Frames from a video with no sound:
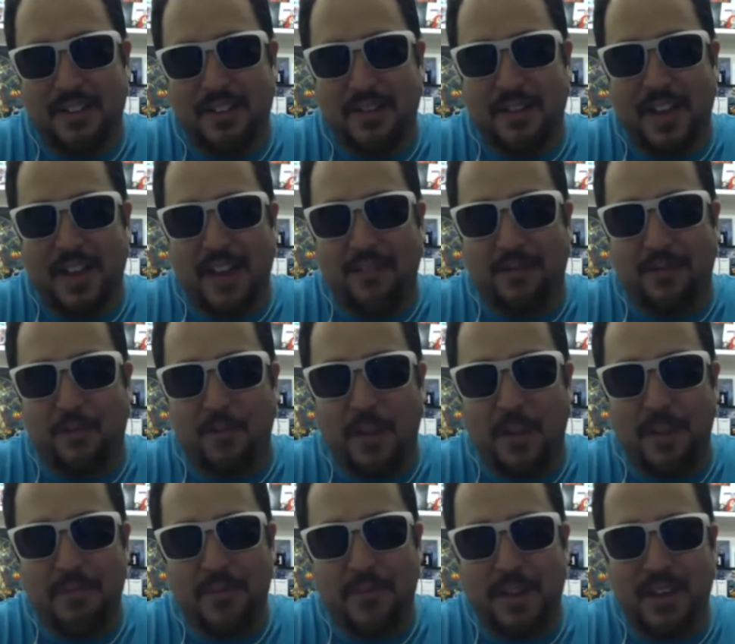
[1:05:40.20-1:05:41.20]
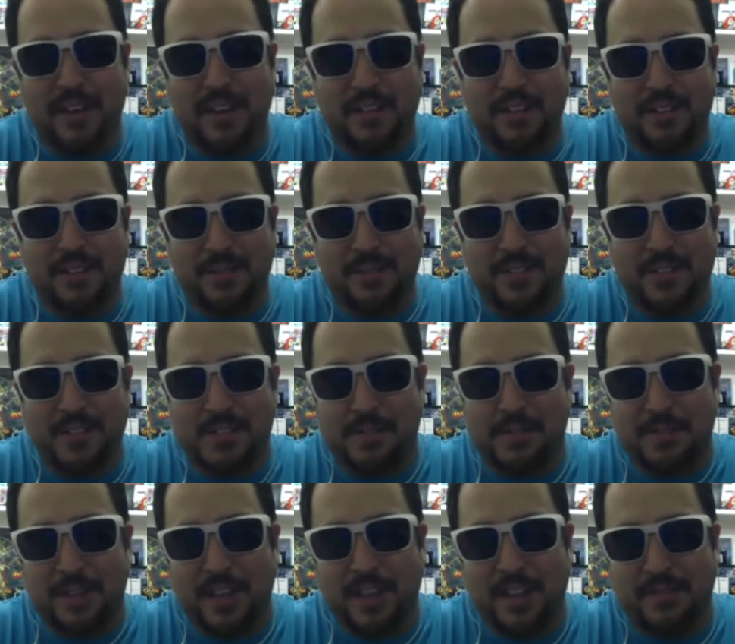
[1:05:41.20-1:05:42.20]
have 1 minute to do these 3
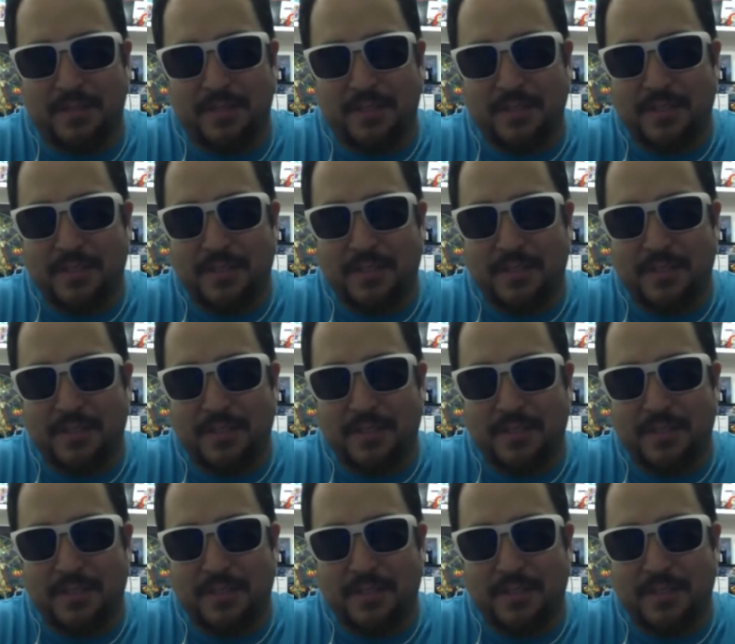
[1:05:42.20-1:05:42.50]
levels,